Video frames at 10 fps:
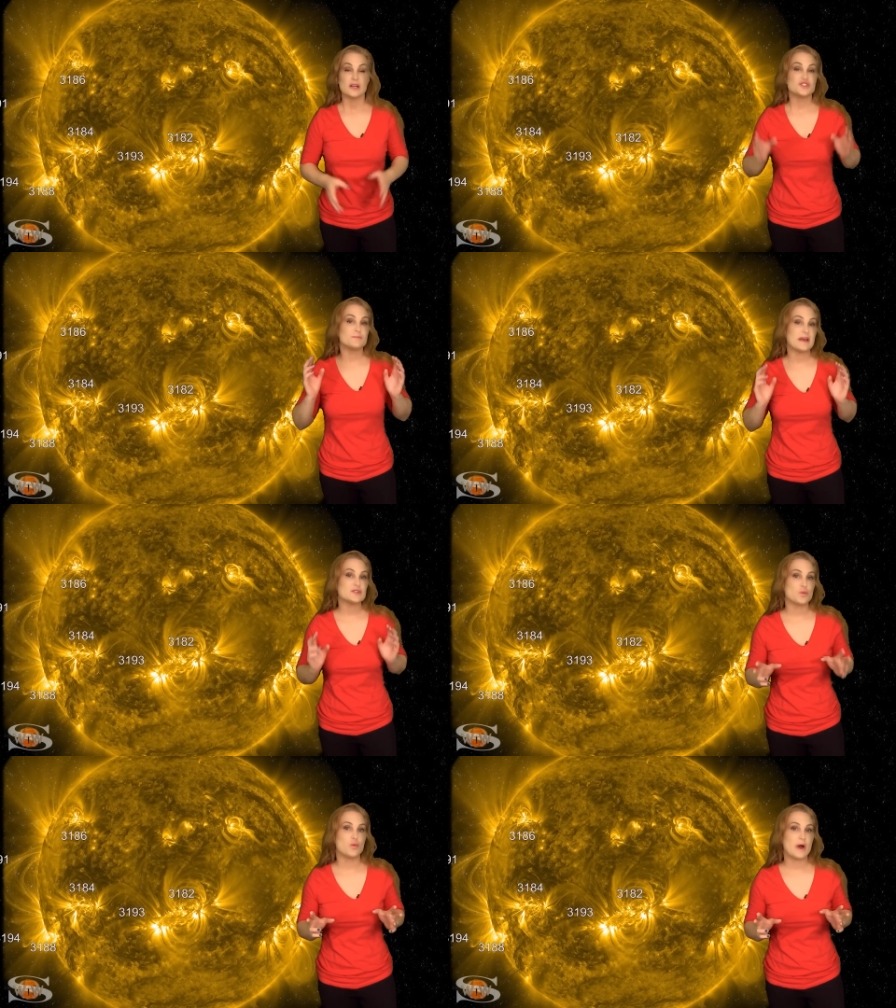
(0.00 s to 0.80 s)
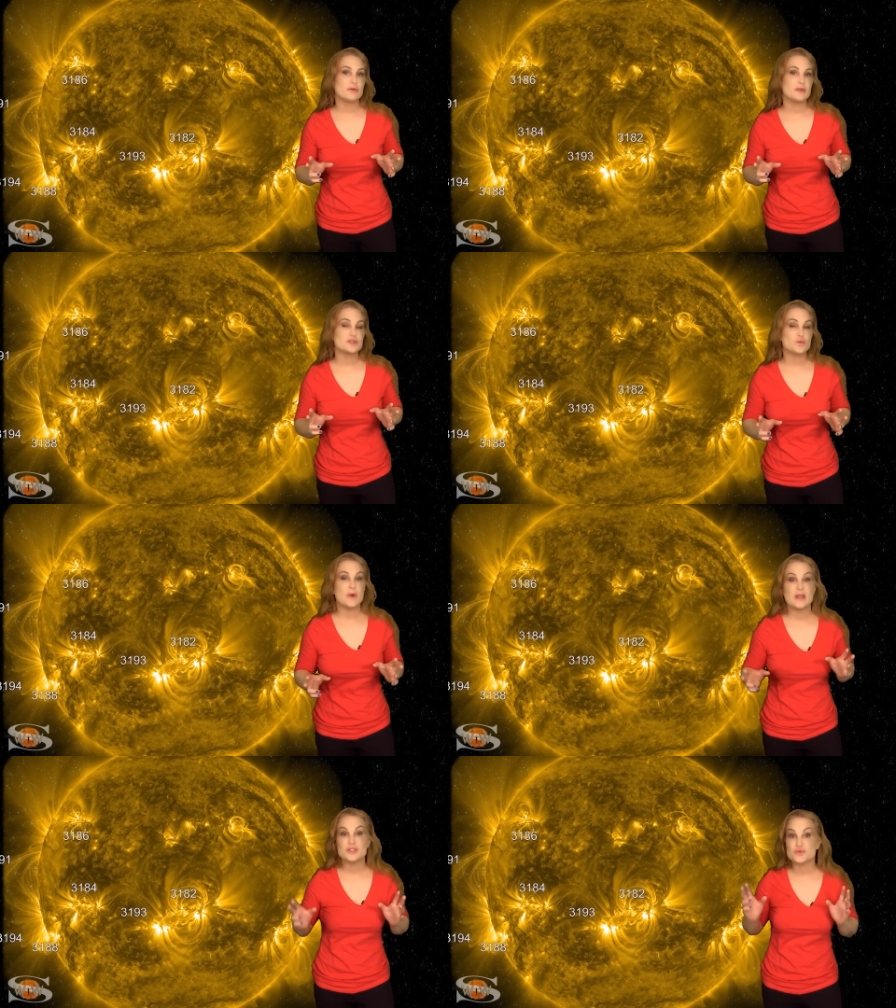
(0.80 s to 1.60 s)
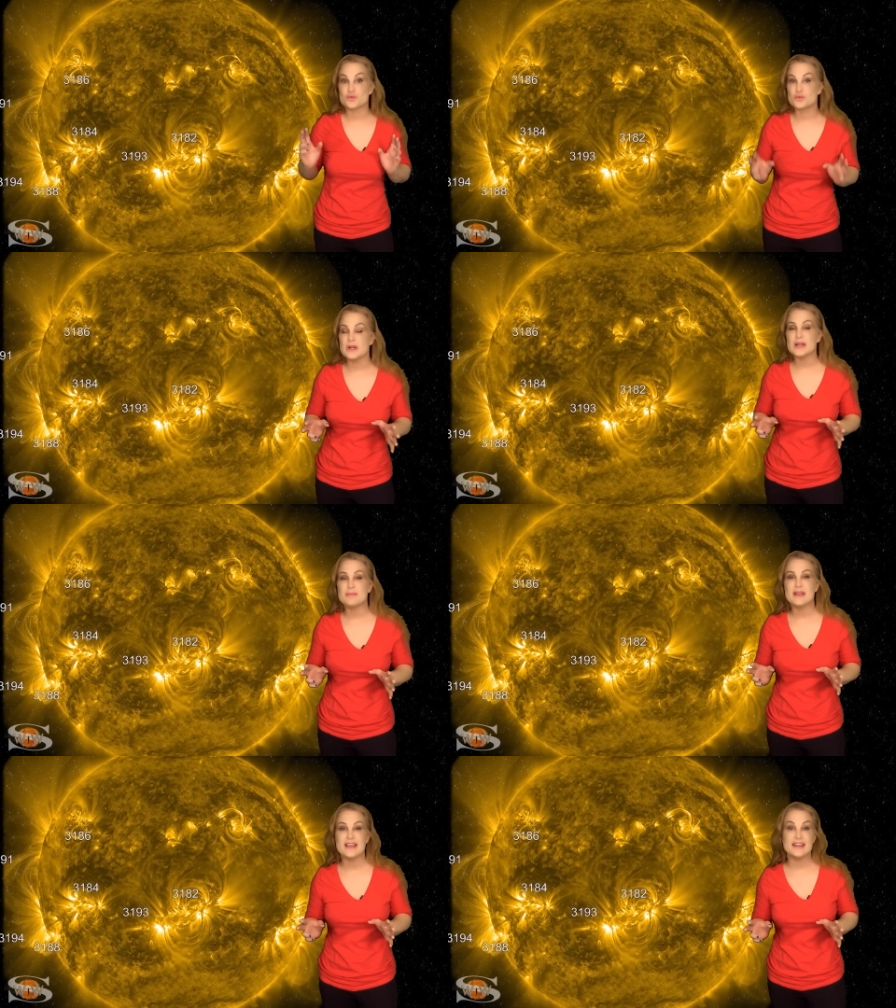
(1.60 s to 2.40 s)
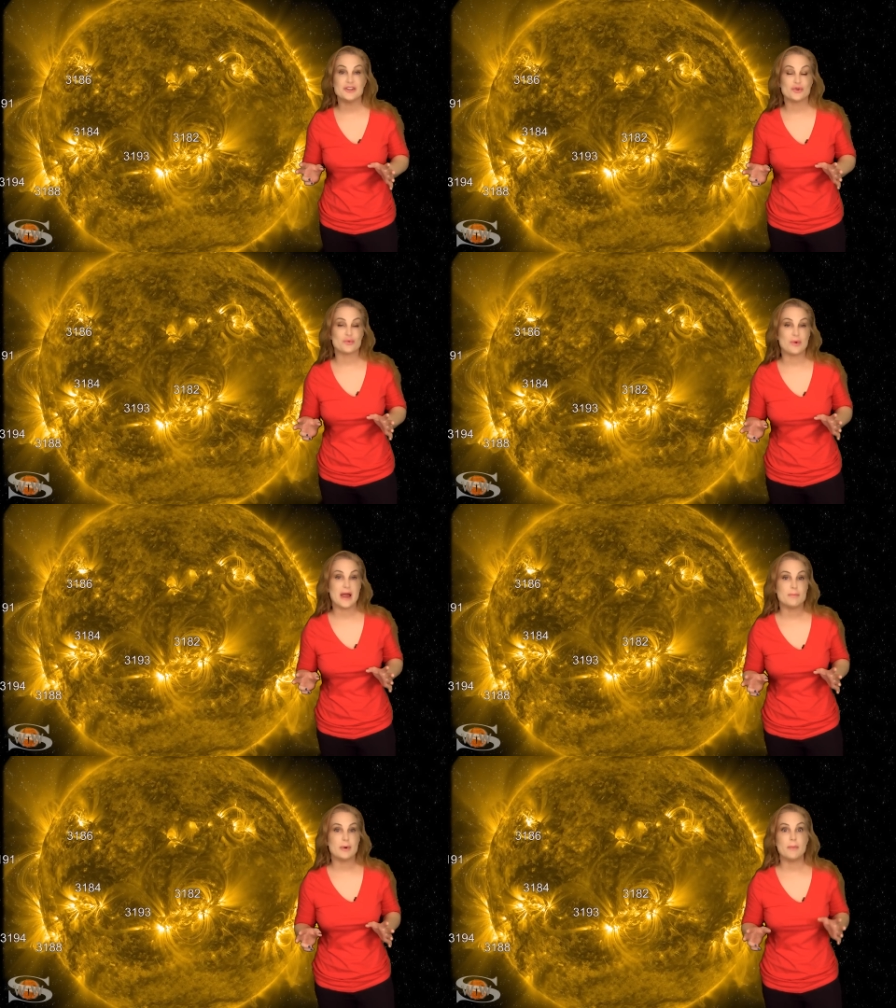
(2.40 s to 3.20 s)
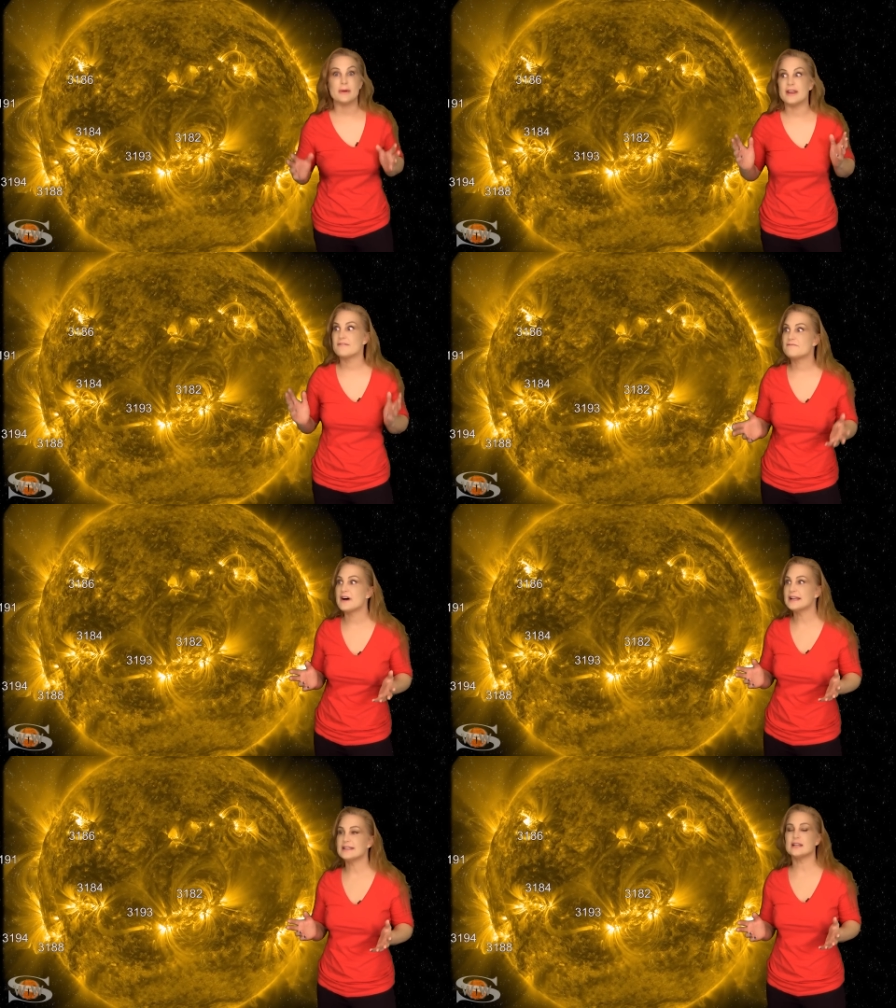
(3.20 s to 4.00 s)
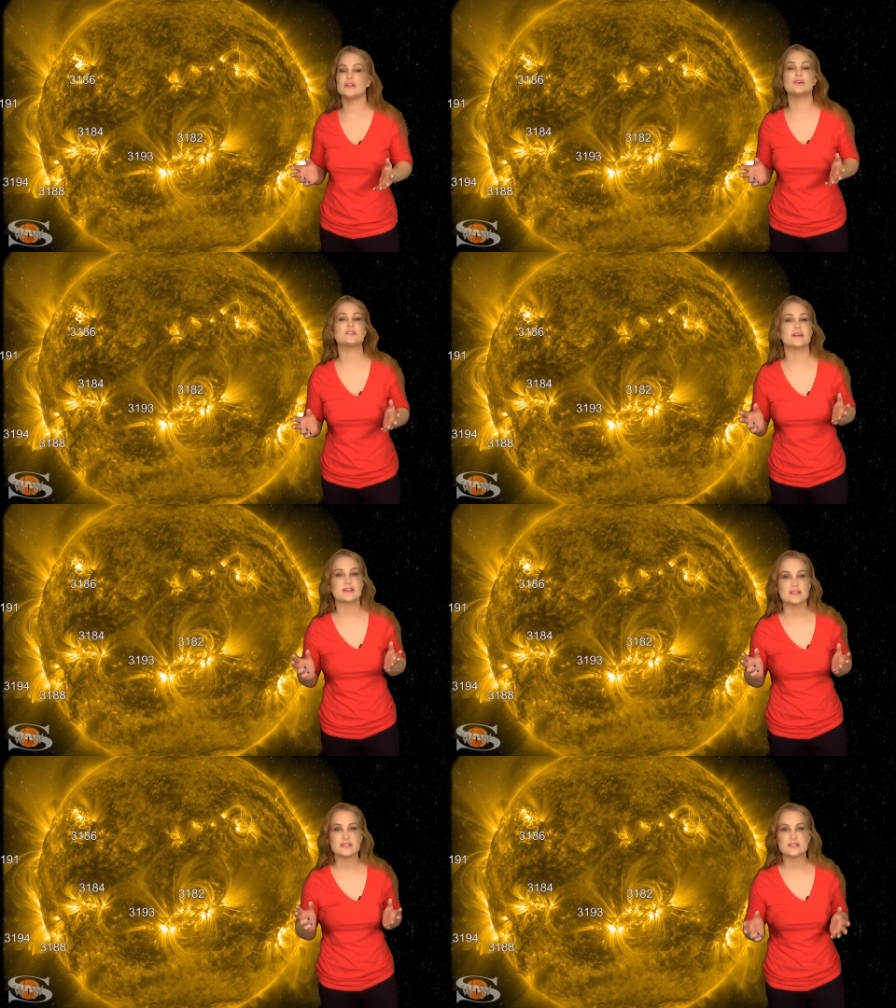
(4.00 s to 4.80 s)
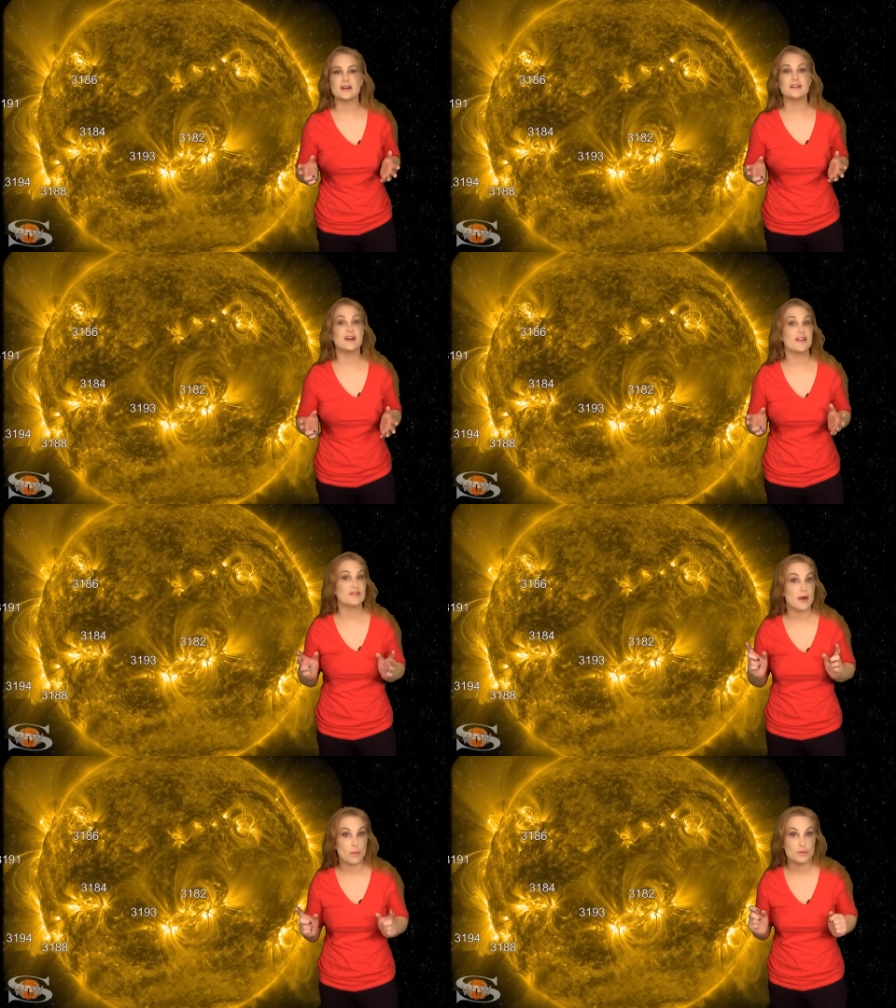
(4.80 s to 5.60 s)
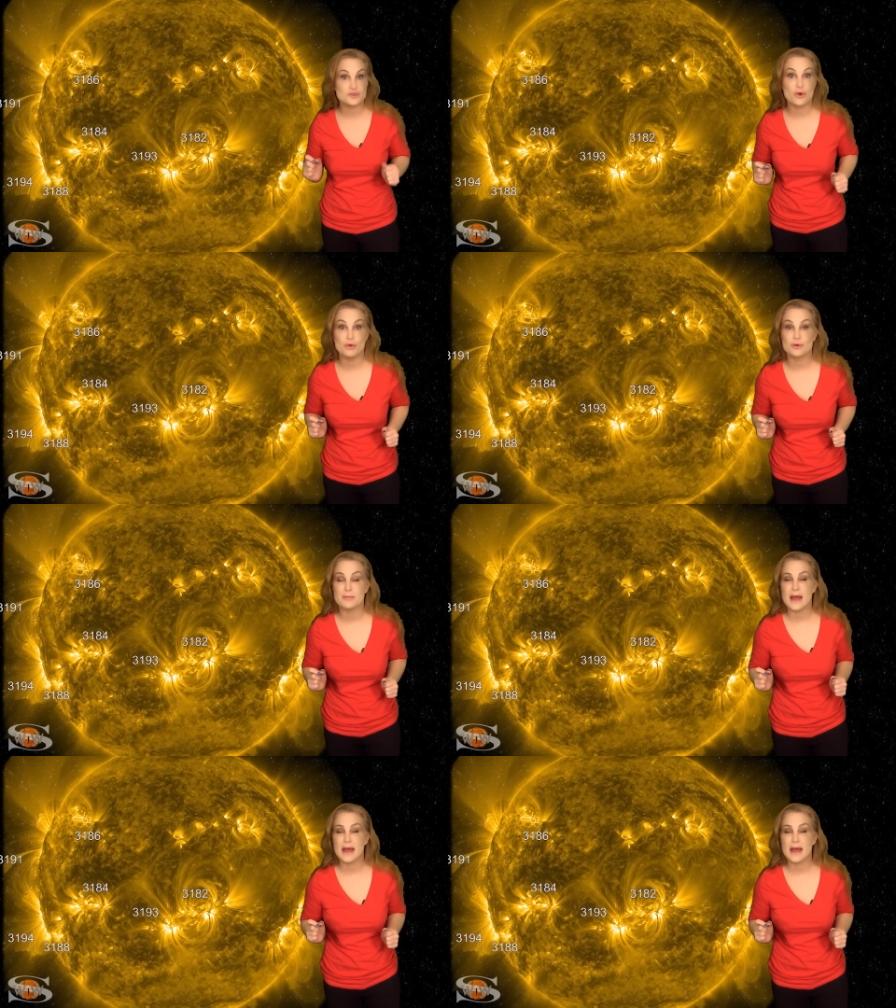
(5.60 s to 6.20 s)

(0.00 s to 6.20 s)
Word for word: Space weather this week is really beginning to ramp up, and it finally looks like the sun got that solar